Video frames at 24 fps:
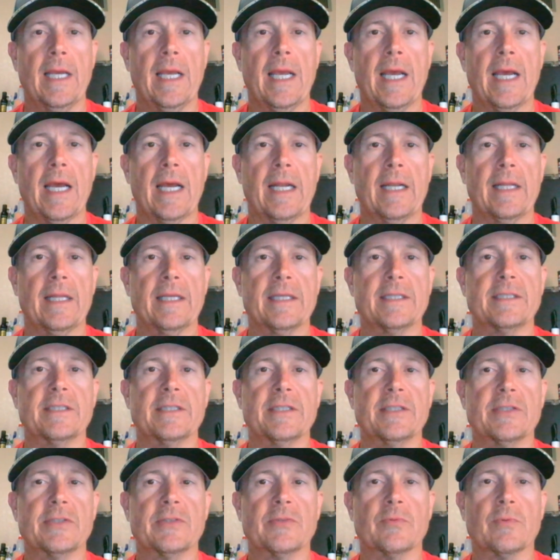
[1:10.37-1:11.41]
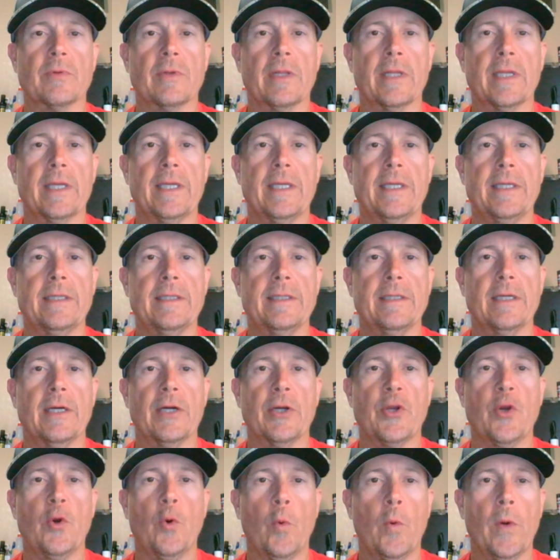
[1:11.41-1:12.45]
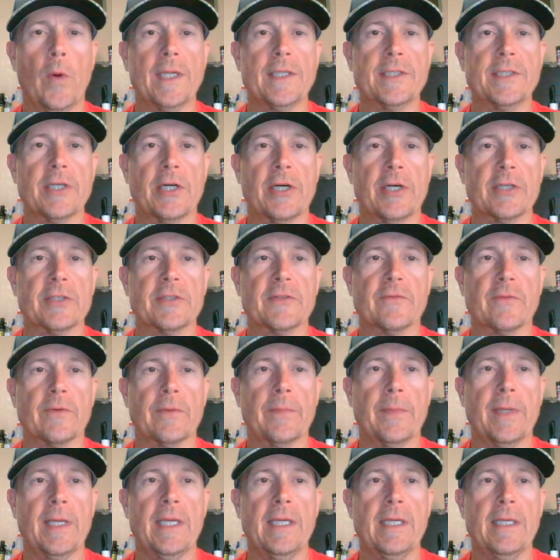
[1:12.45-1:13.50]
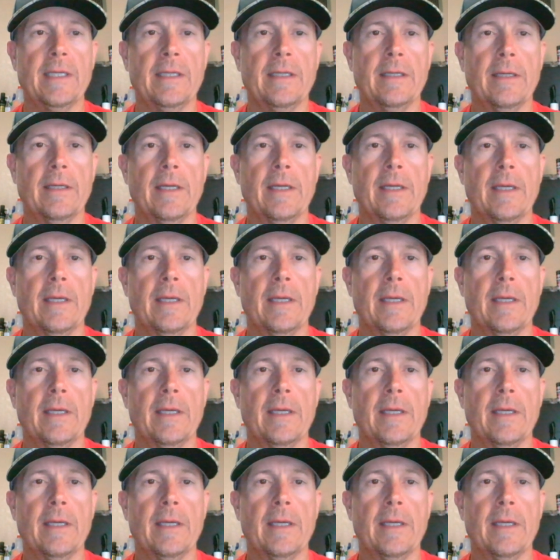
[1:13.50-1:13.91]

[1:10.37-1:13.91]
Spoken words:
And this is really a coin toss for me